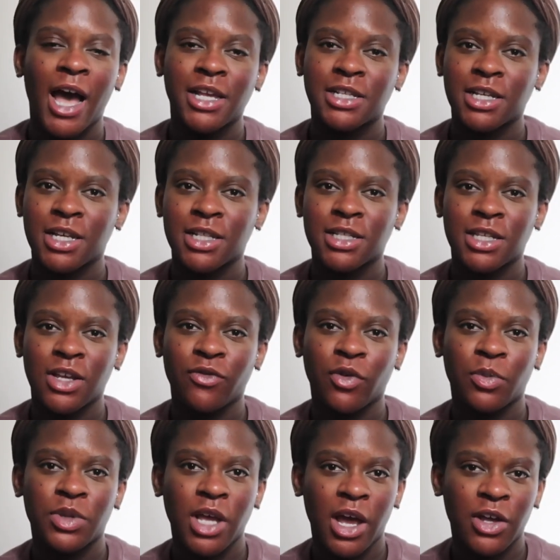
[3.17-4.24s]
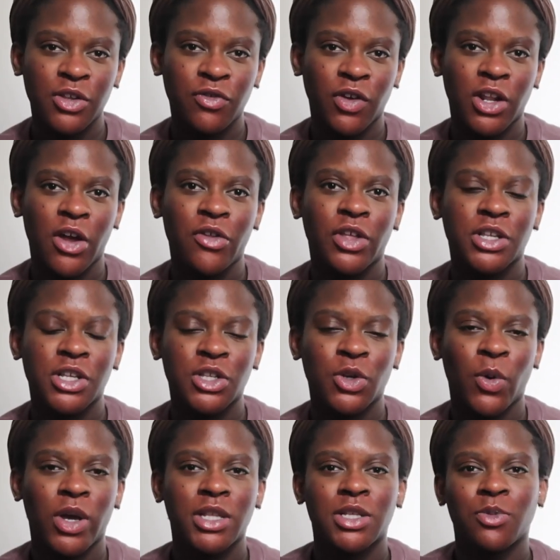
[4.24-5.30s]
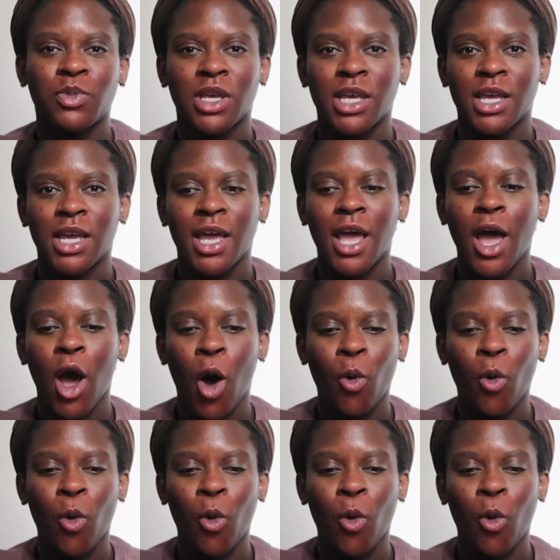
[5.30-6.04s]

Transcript: As you can see from Tyler's video, this is going to be